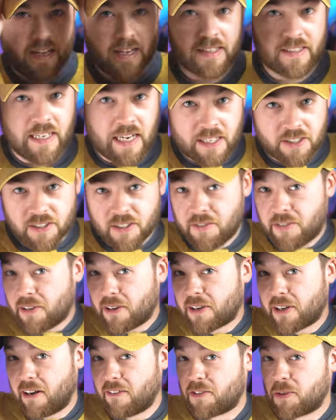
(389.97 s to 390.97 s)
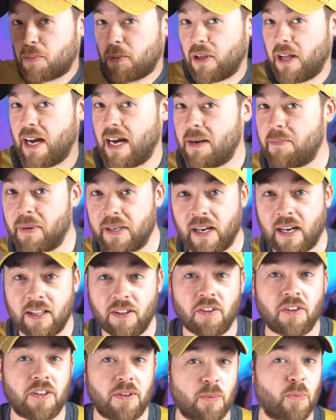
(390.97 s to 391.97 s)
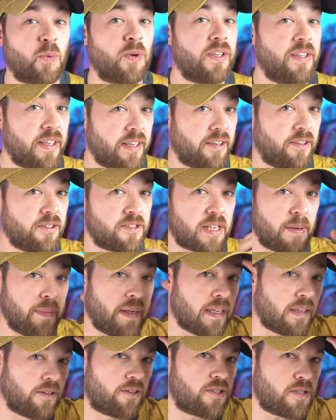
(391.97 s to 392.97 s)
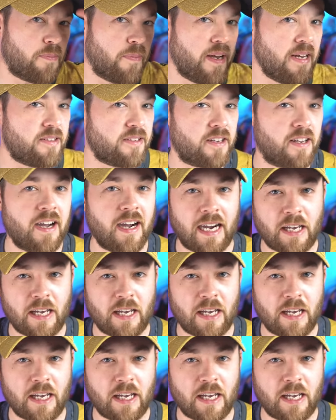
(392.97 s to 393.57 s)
It's actually a very comfortable hat, but I look ridiculous. I mean, it looks amazing.